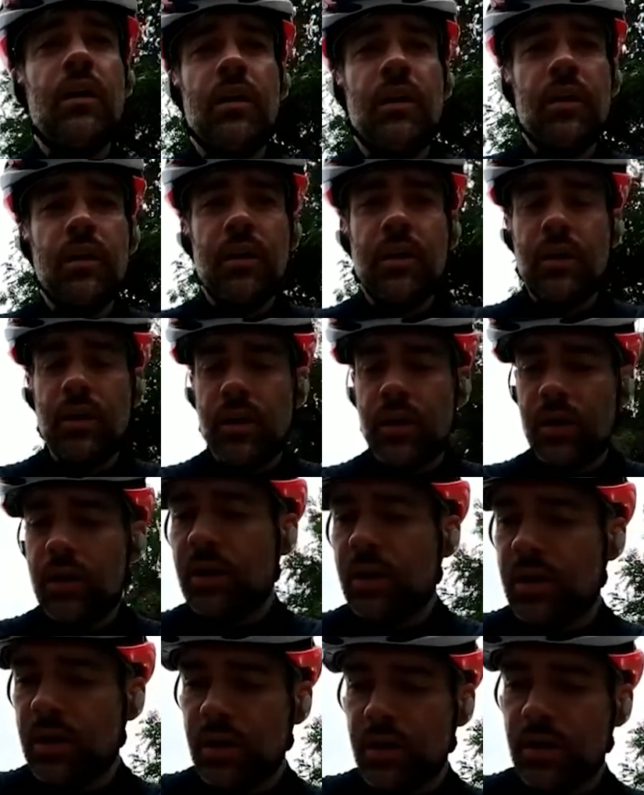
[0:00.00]
Ladies
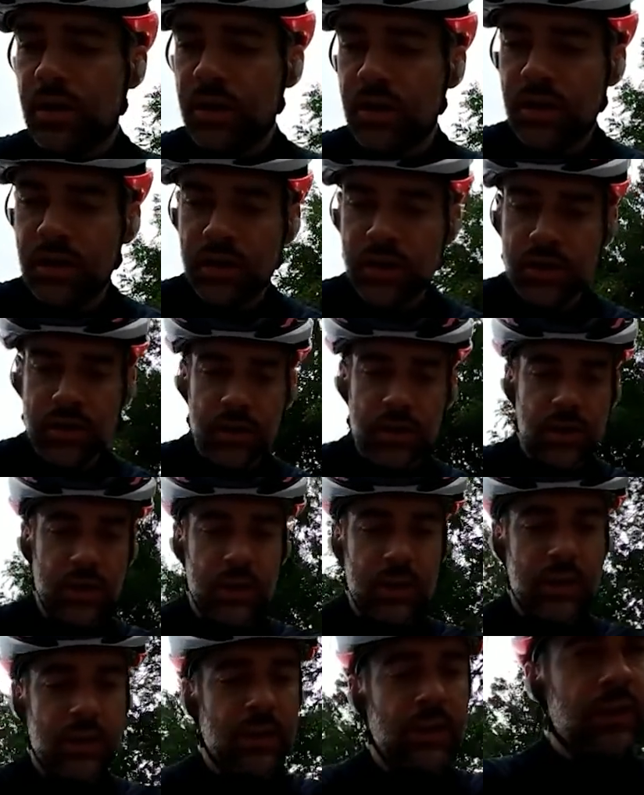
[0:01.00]
and gentlemen, boys
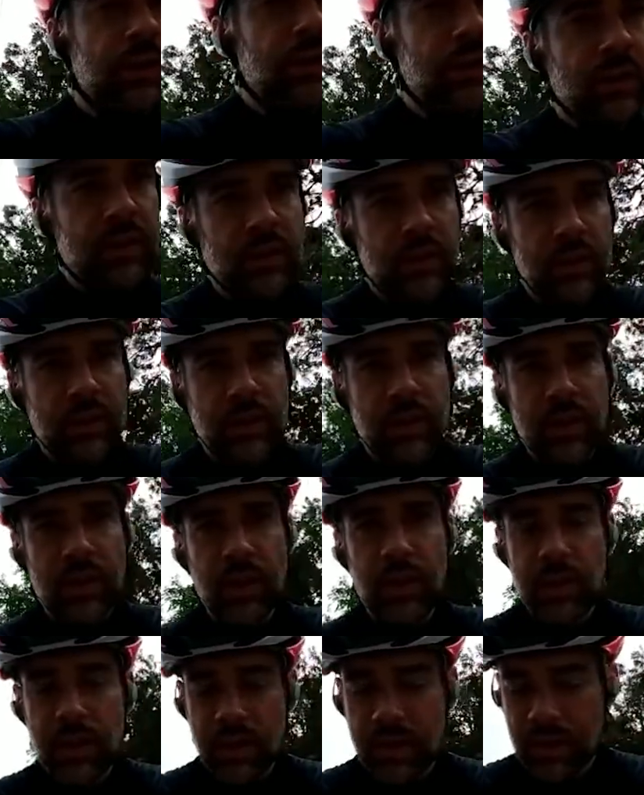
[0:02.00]
and girls,
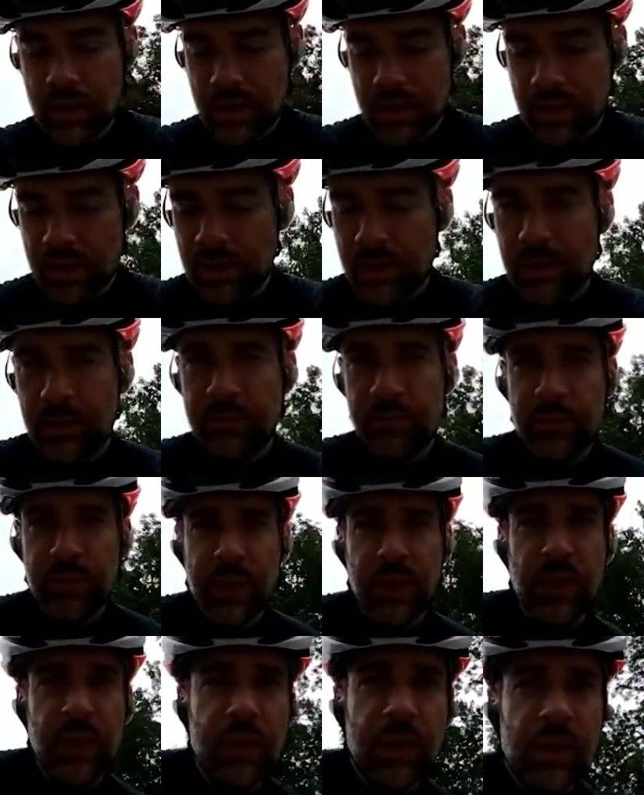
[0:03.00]
welcome to
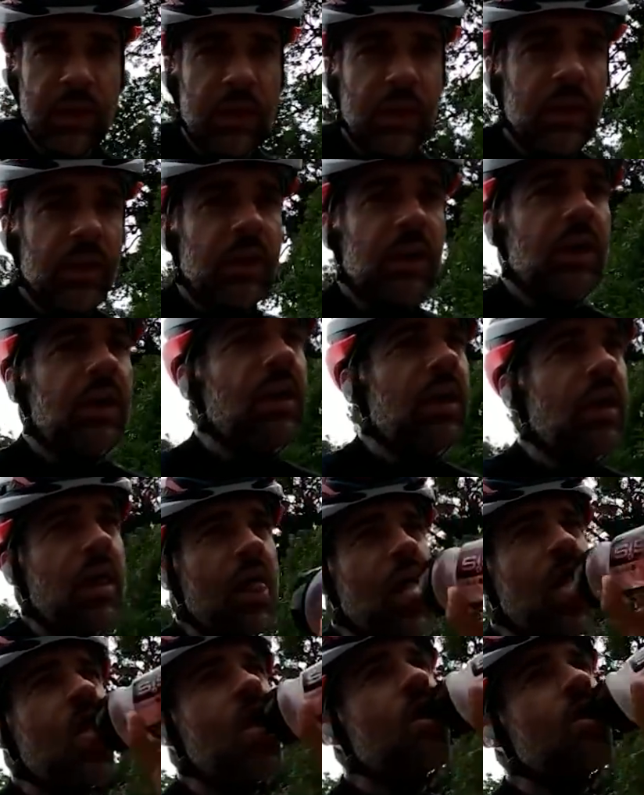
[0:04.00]
the
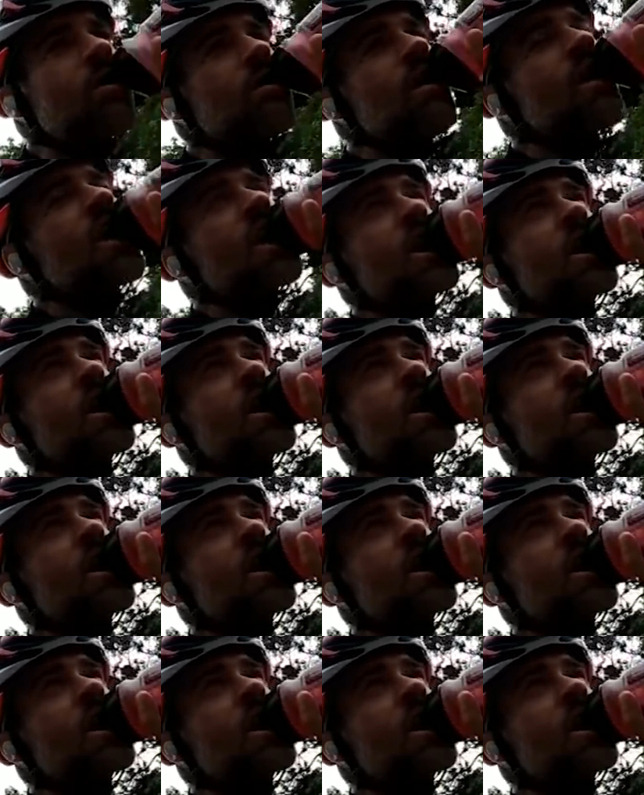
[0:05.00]
360 version